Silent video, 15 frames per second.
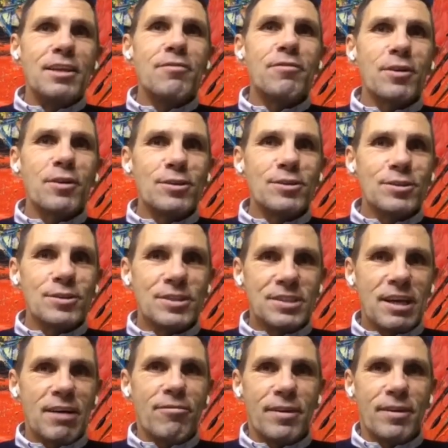difficult to
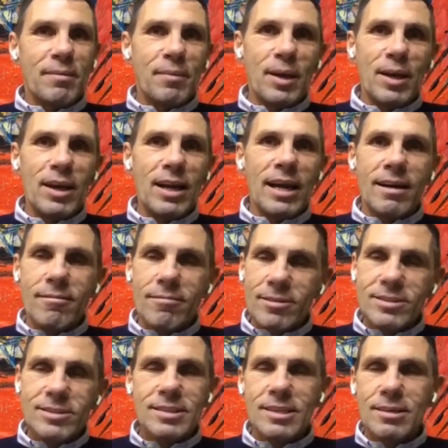suffer him. Like it
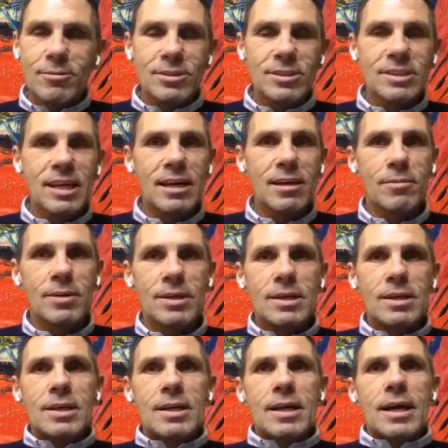was terrible.
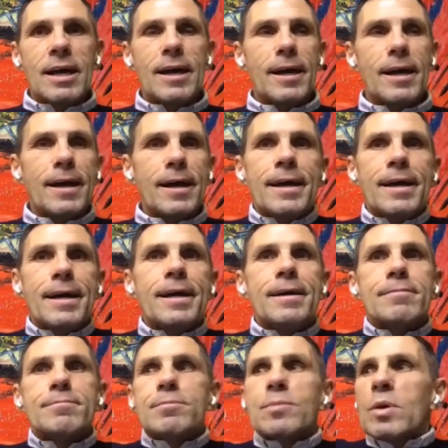
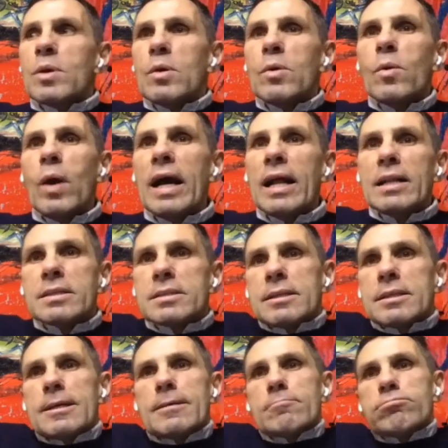Who
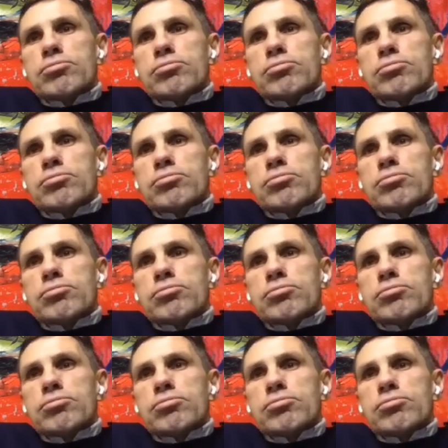else?